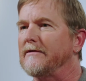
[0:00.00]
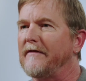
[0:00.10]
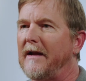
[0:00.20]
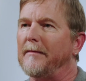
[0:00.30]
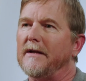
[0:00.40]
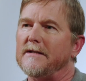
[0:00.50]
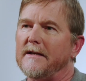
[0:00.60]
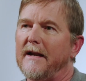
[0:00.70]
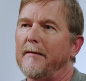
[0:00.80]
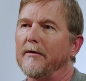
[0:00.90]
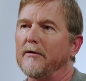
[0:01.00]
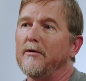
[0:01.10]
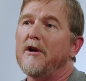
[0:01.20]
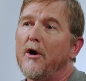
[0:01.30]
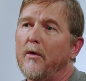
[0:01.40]
families, and neighbors who
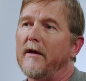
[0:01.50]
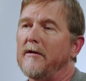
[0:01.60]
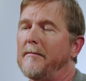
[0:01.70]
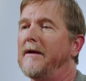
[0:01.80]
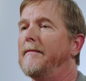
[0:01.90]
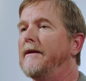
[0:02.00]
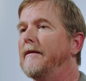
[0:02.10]
know that you may